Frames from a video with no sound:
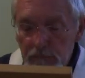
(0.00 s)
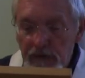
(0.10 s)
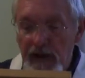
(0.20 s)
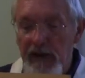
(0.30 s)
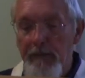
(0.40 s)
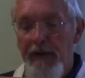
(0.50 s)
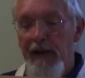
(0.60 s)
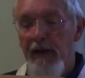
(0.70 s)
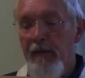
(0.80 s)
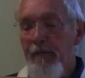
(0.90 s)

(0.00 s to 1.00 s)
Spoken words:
Take your pick.